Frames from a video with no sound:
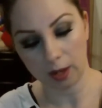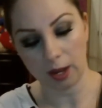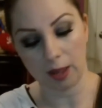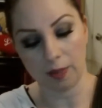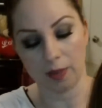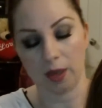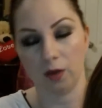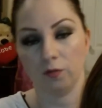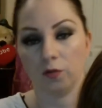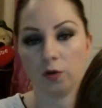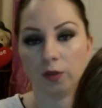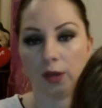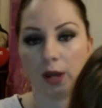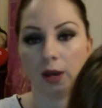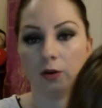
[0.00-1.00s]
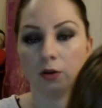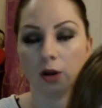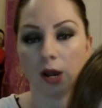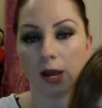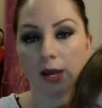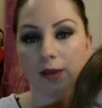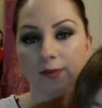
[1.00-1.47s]
And then for the
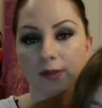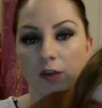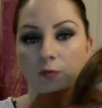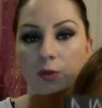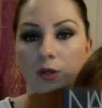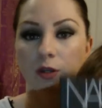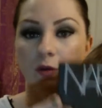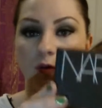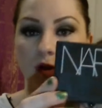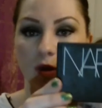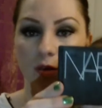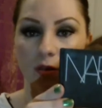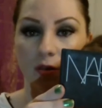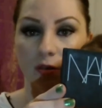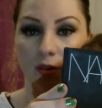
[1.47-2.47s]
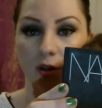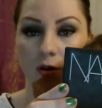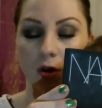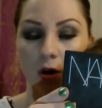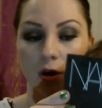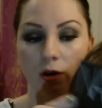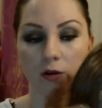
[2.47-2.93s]
under eyes, I've been using the
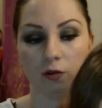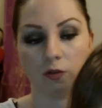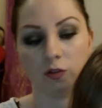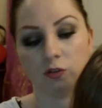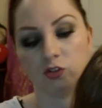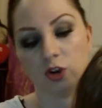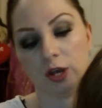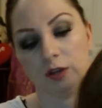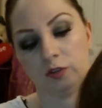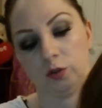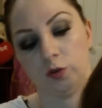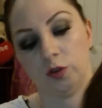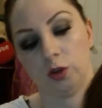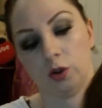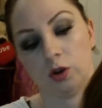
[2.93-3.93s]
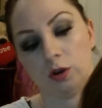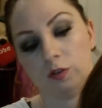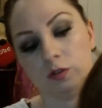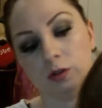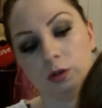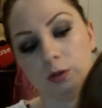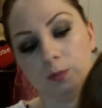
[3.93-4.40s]
Nars Translucent
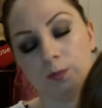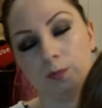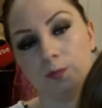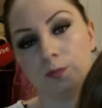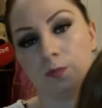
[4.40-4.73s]
Crystal.